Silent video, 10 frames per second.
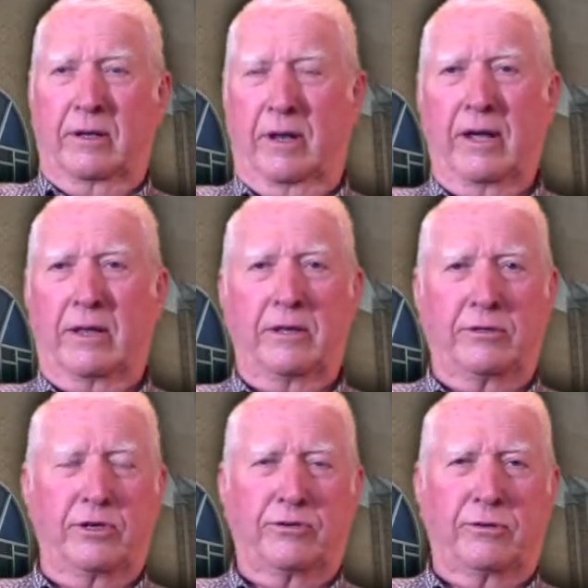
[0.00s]
Now they
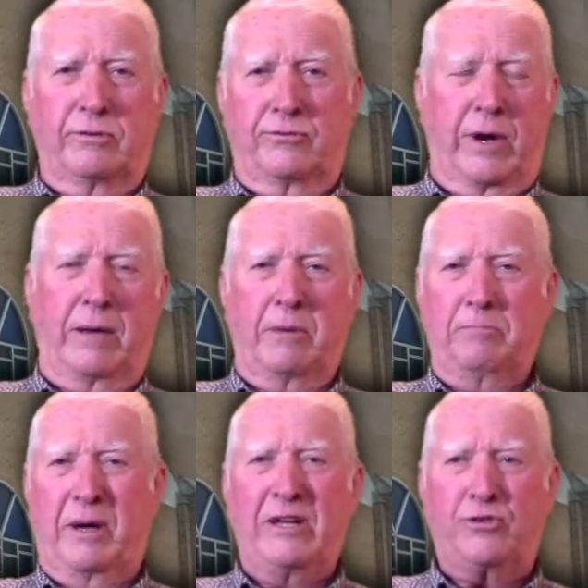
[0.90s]
just try my
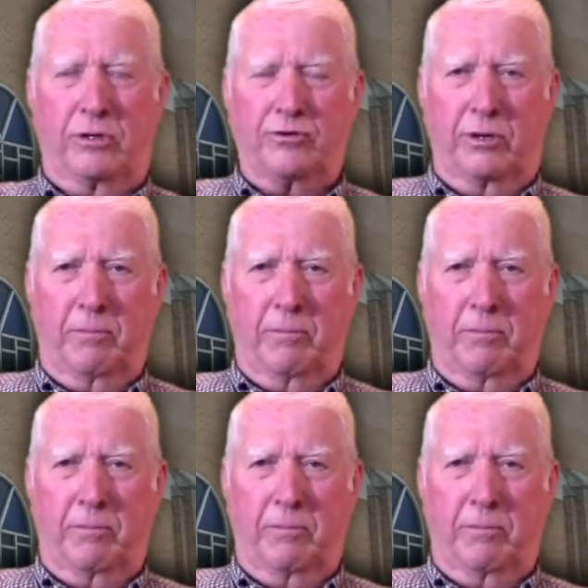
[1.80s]
patience.